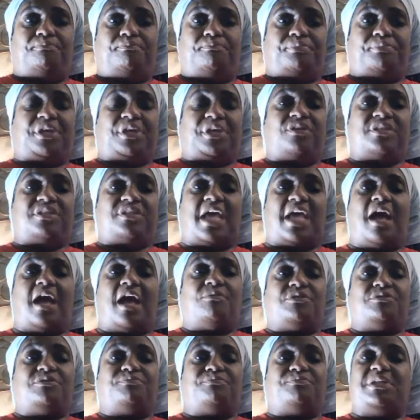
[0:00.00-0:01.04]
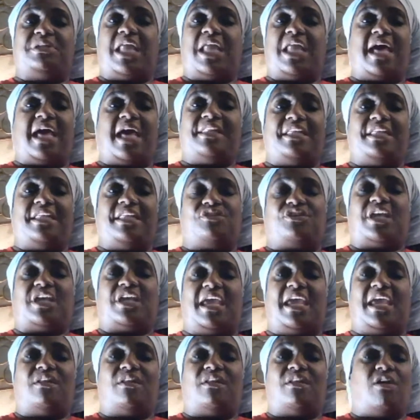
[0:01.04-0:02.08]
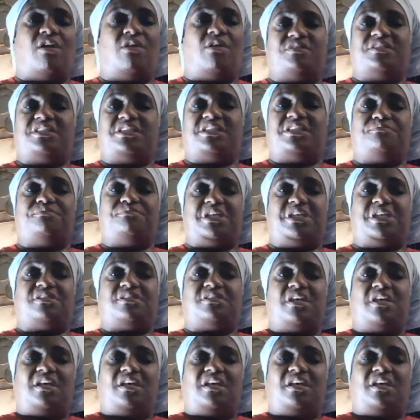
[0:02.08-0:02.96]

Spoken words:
because I didn't cater all this mess.